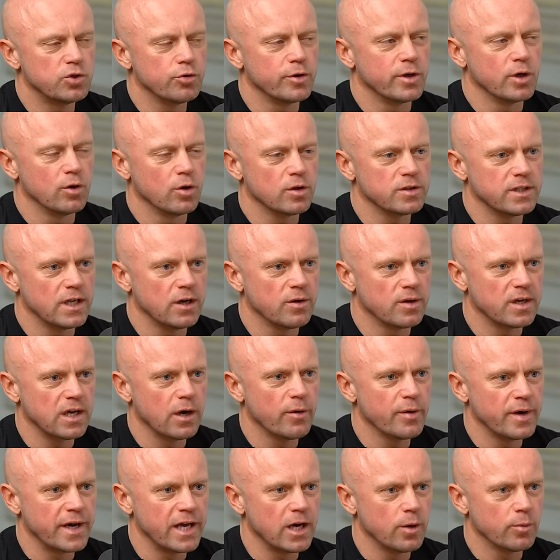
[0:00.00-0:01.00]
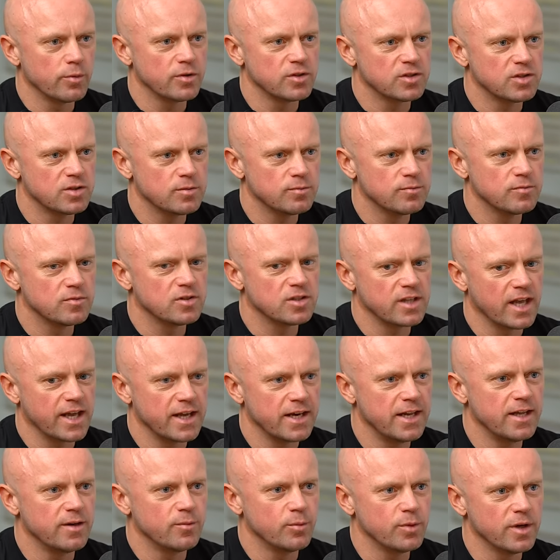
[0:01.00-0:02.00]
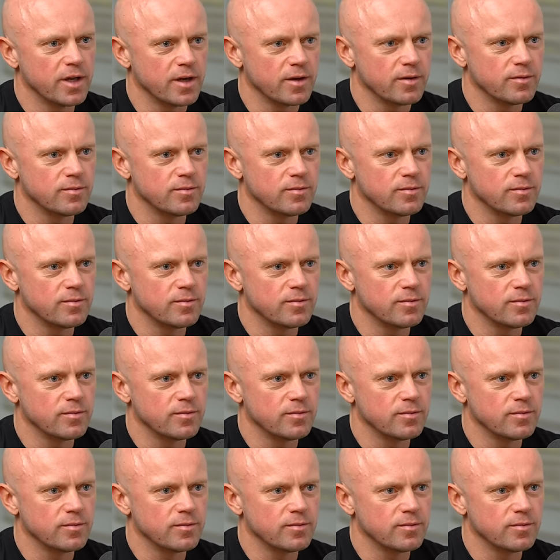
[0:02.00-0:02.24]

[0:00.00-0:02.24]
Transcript: during lockdown, going out was staying in, wasn't it?